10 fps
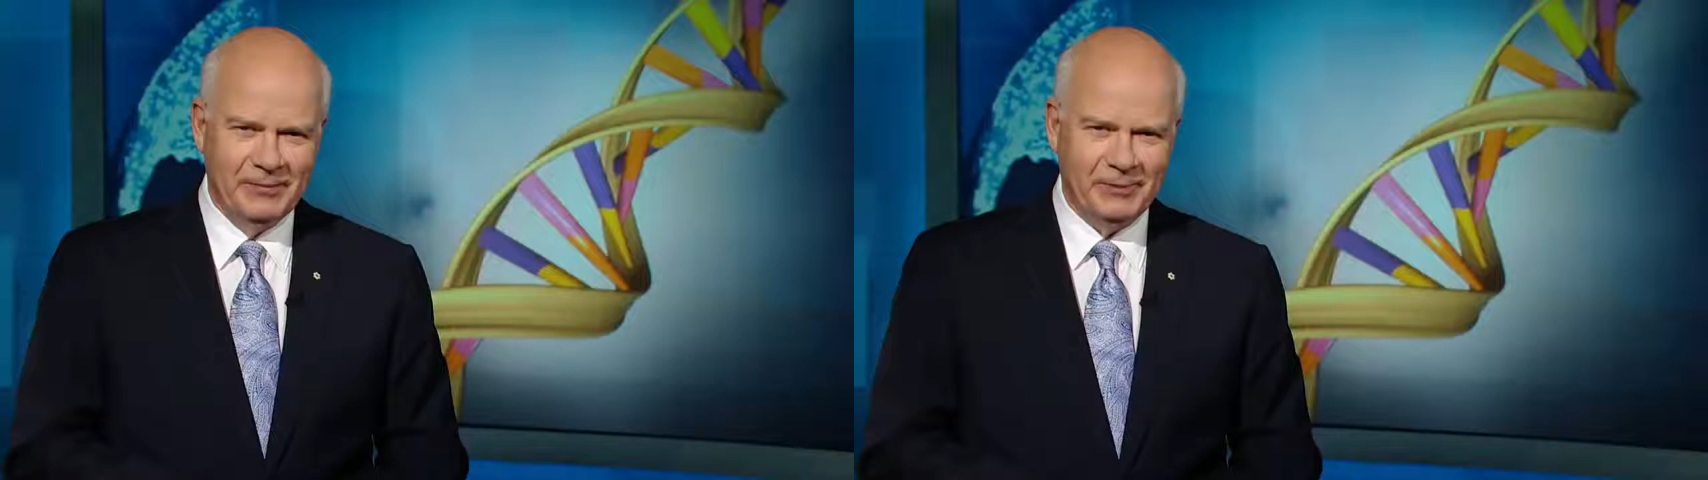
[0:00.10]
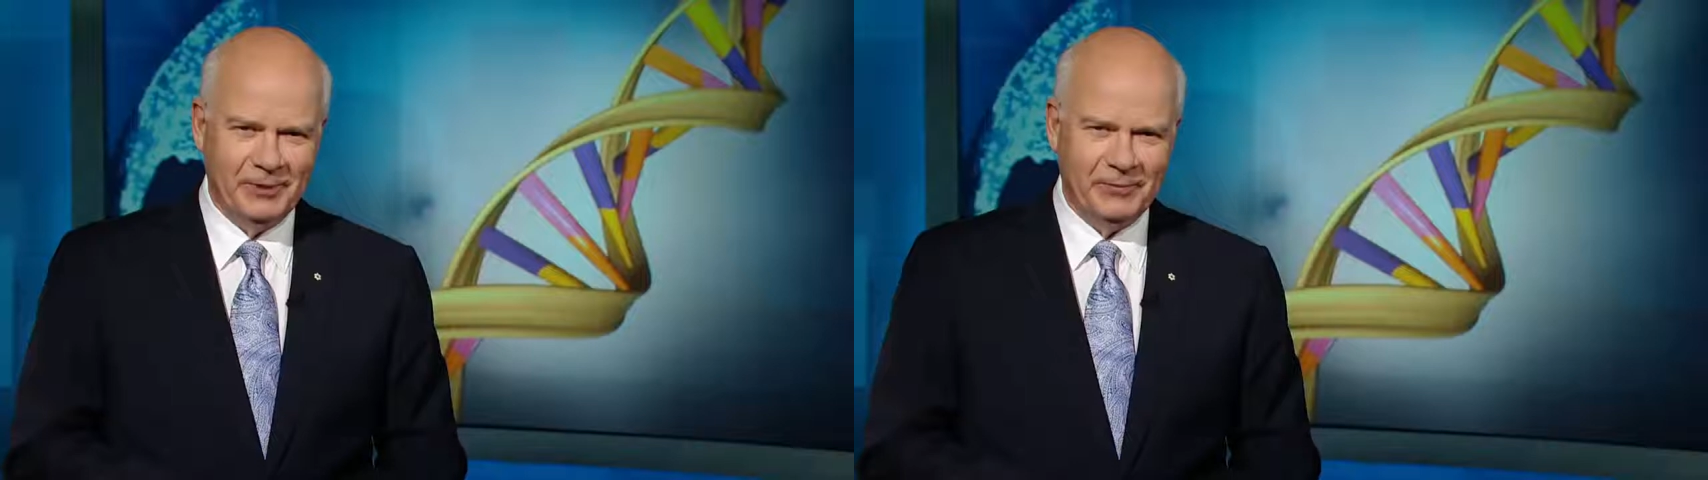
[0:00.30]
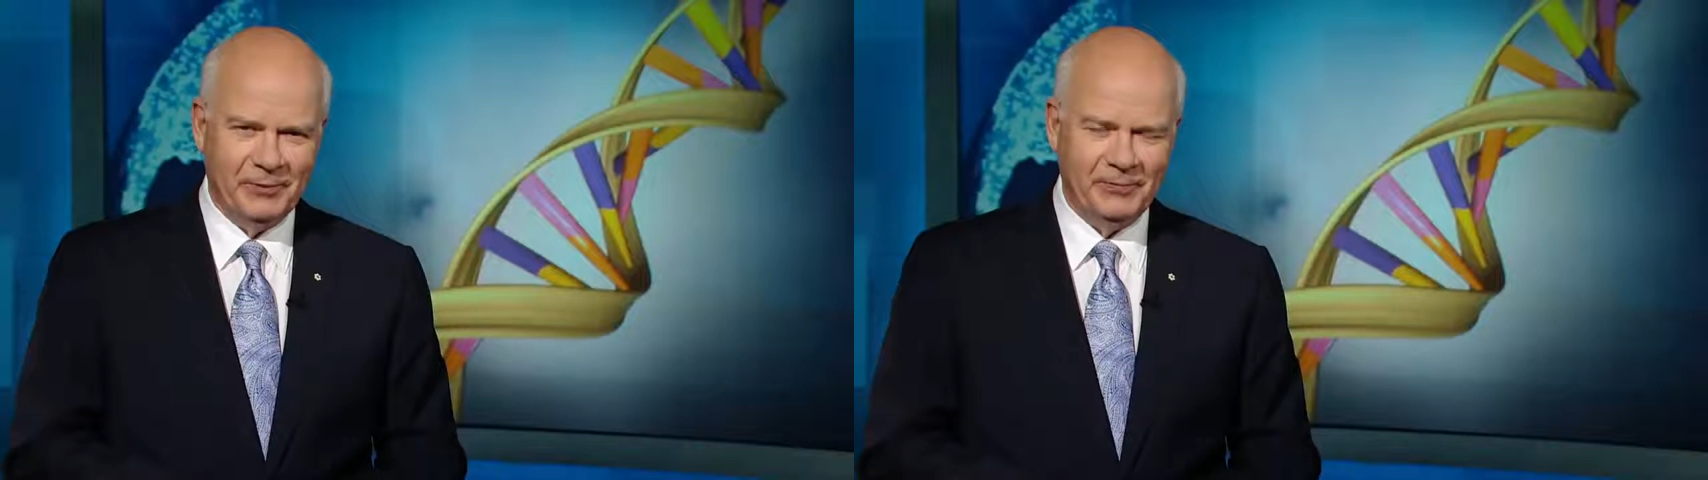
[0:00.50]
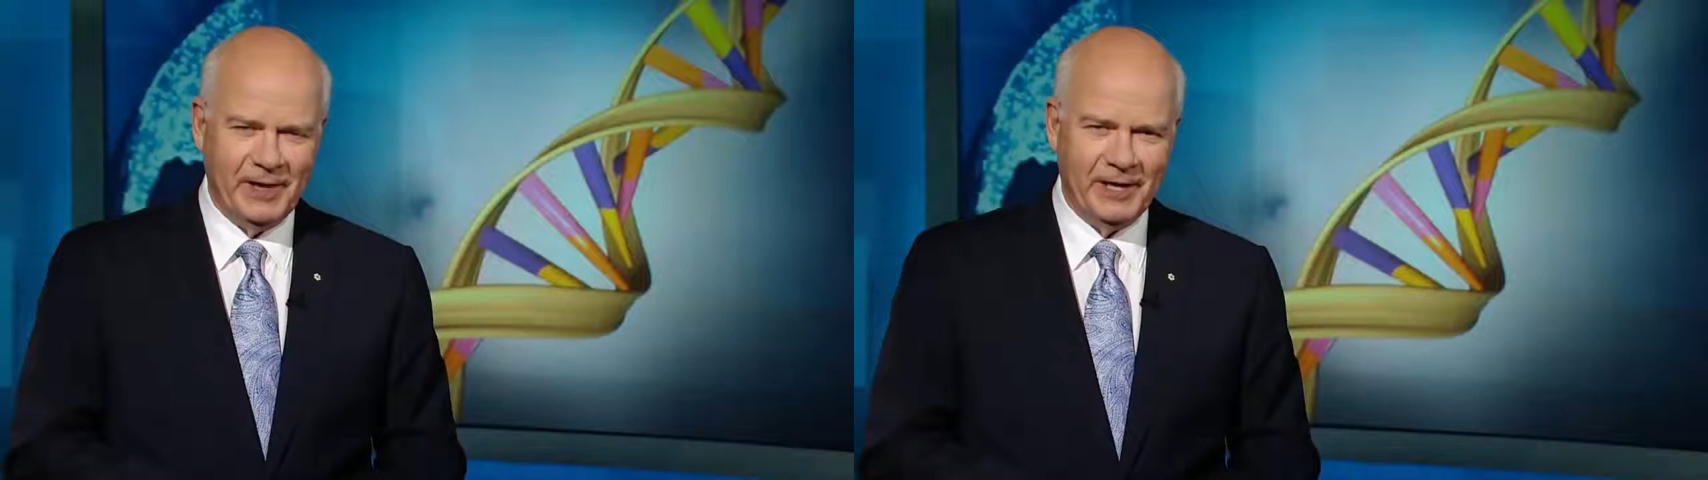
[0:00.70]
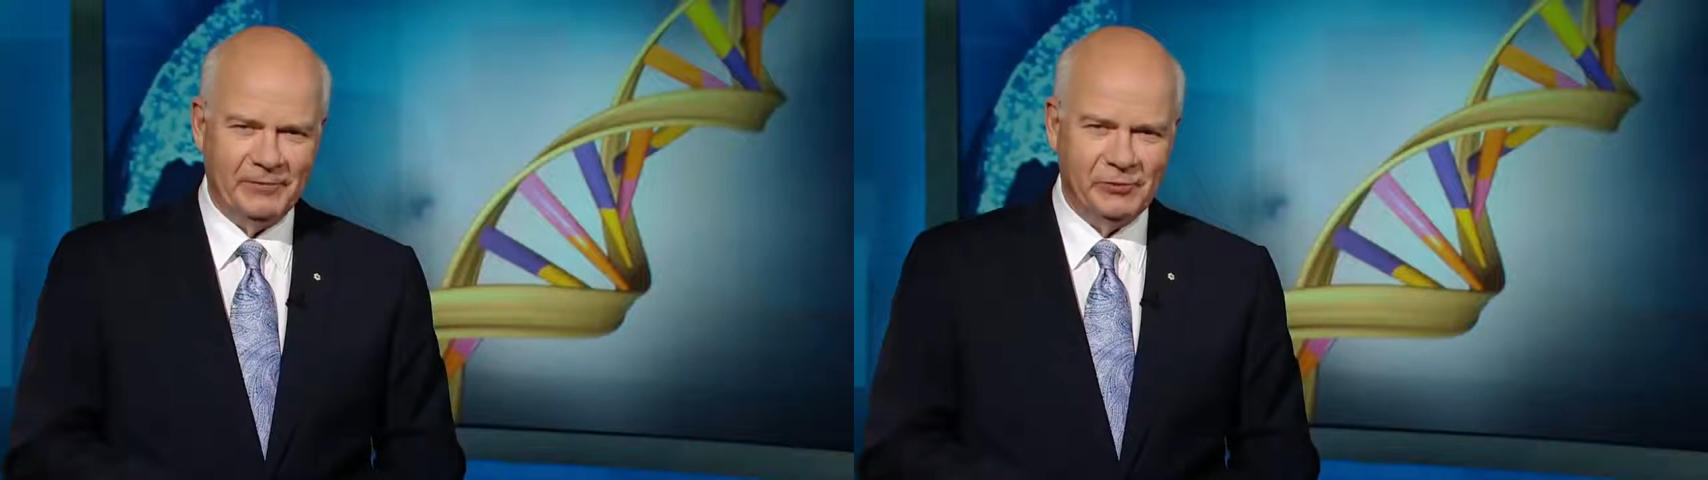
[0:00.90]
Well, if you're
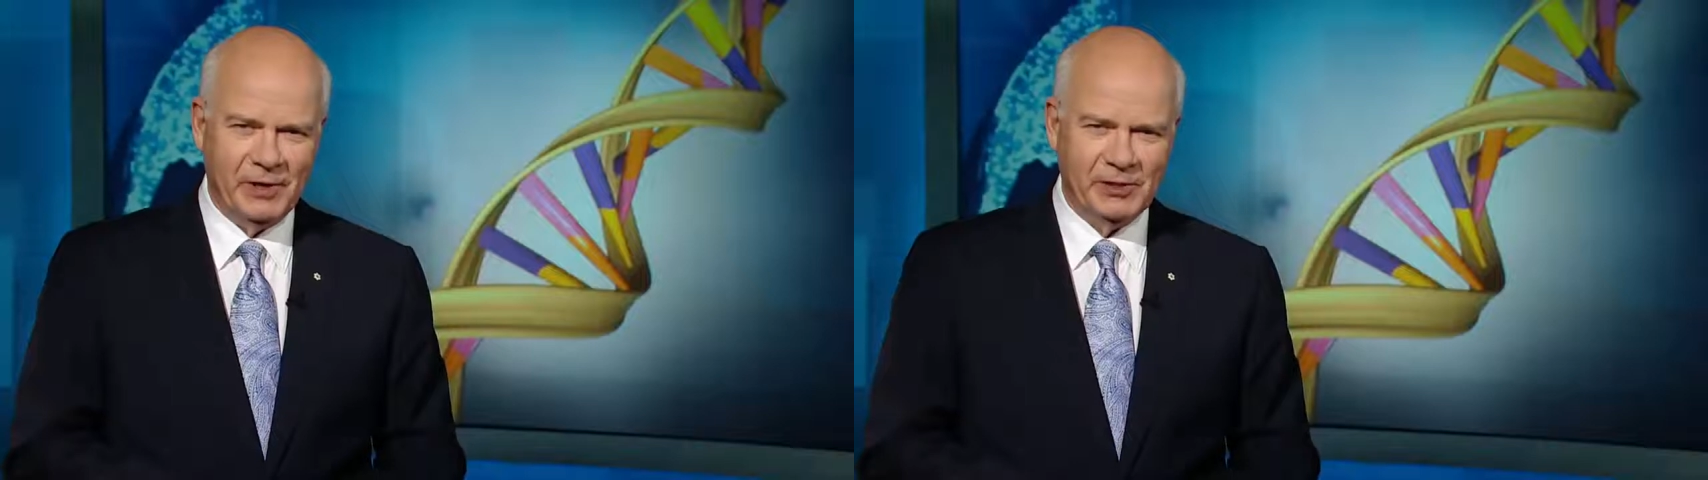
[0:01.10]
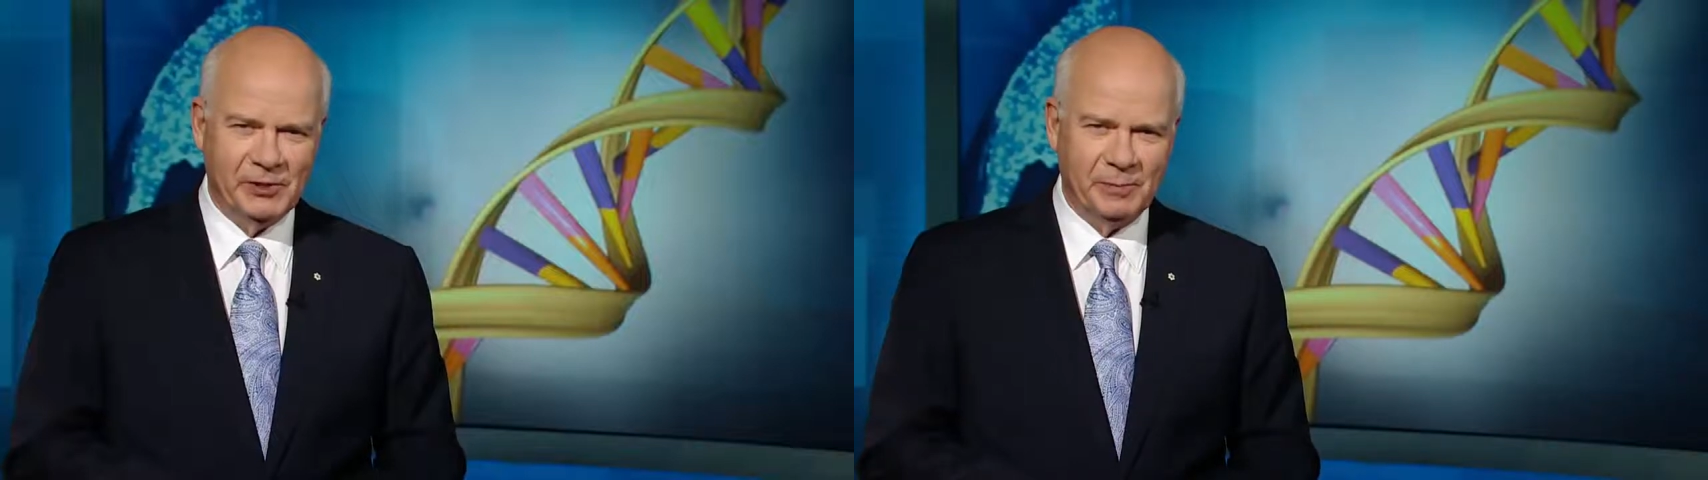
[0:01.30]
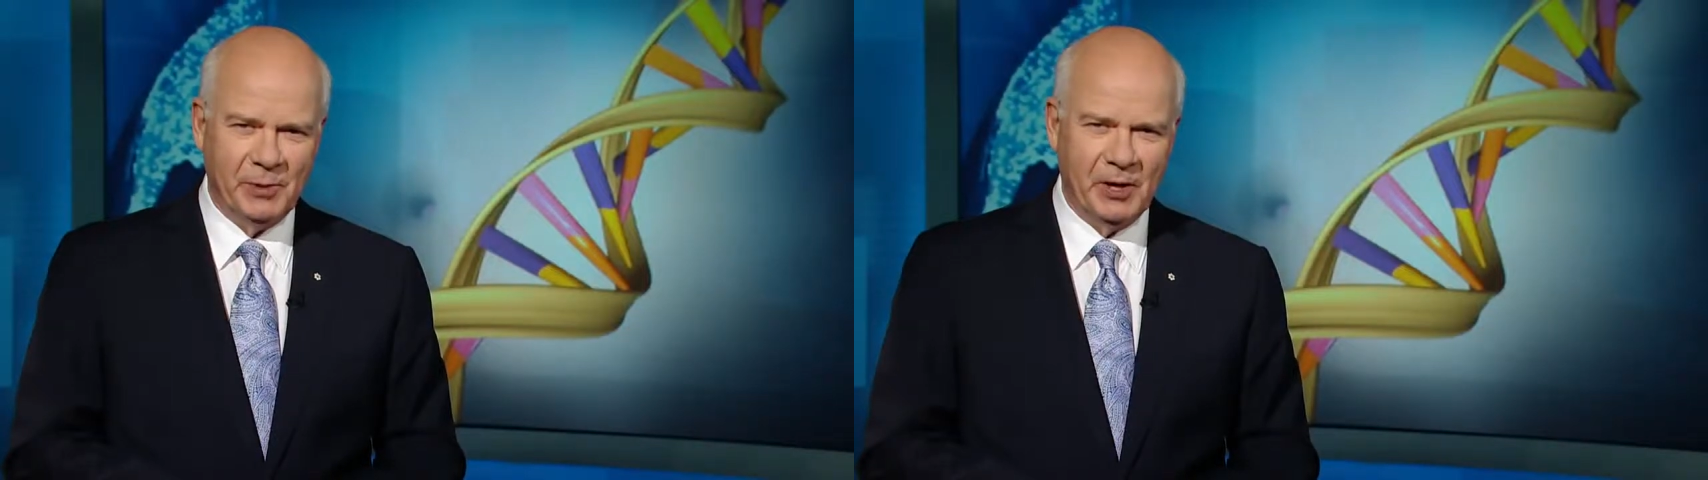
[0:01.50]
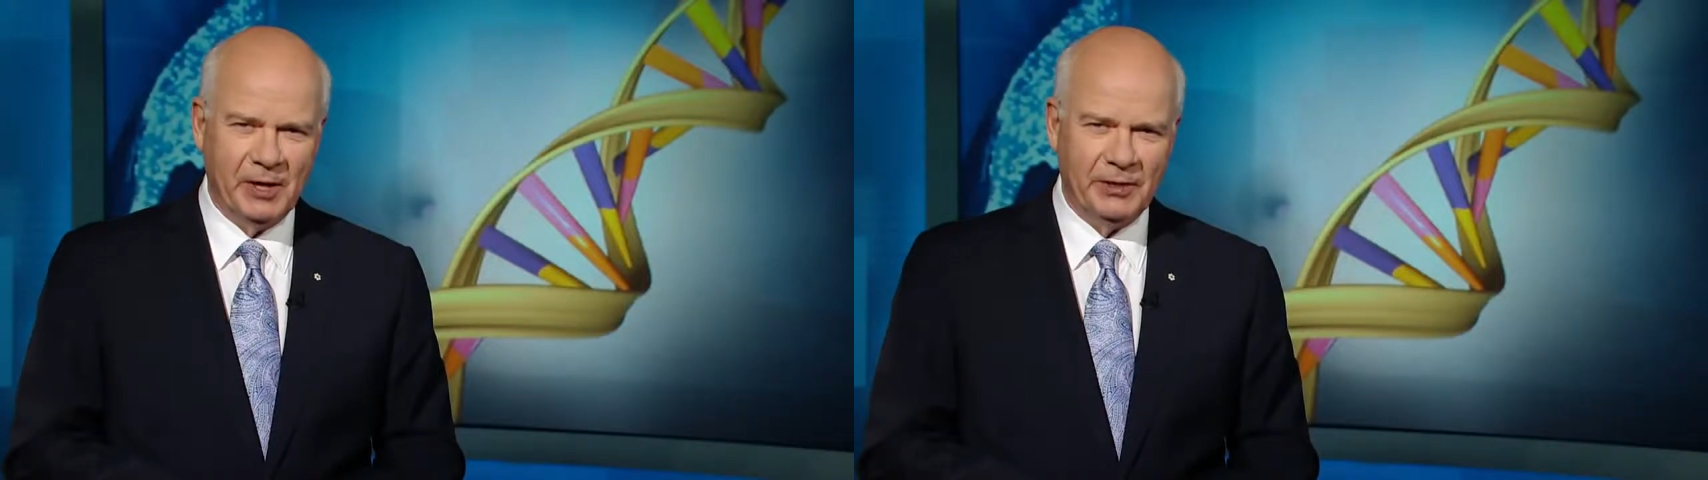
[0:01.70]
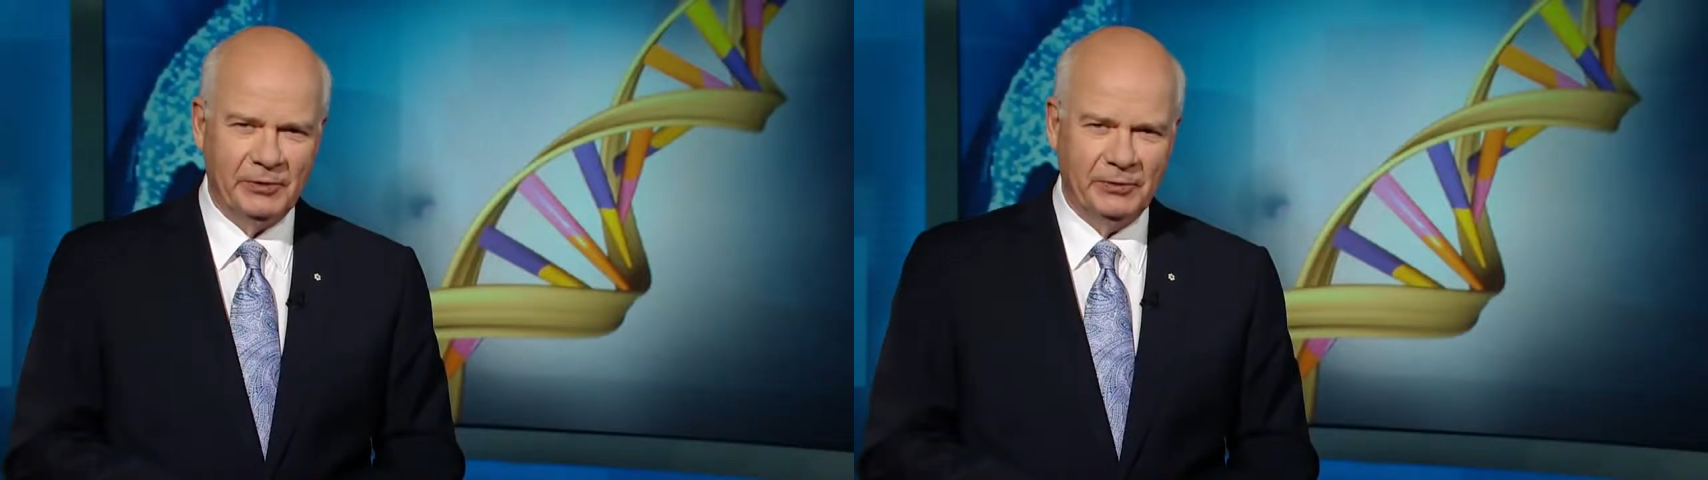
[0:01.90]
a fan of Jurassic
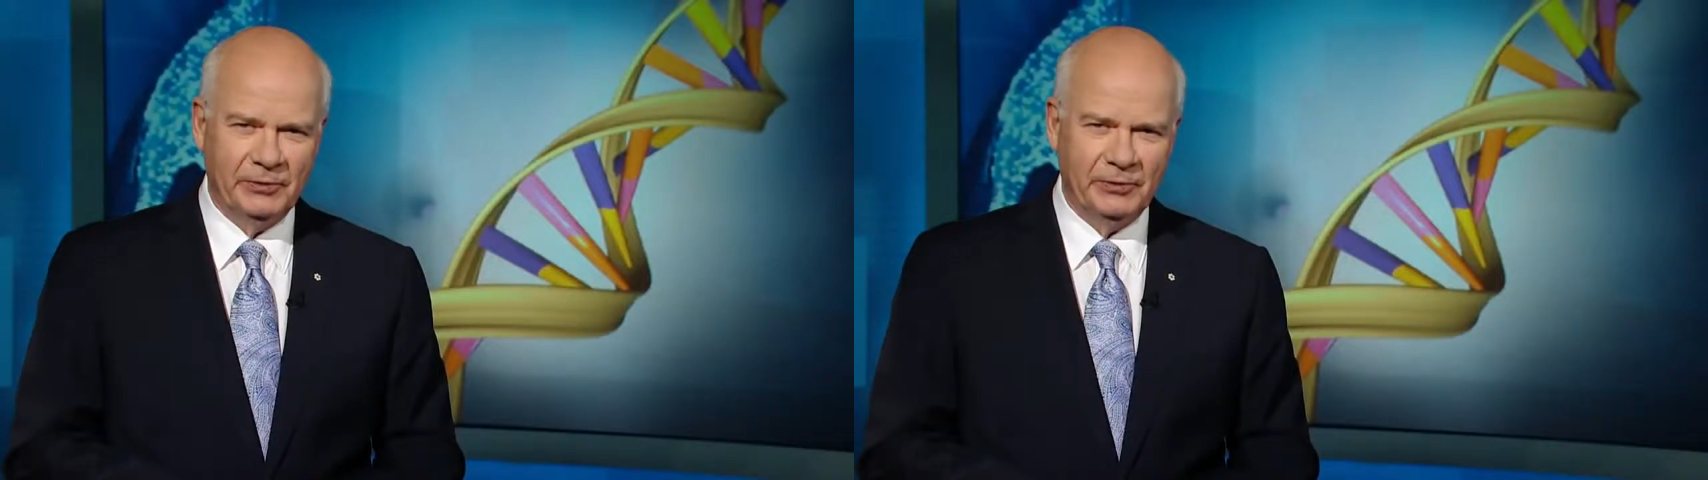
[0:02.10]
Park,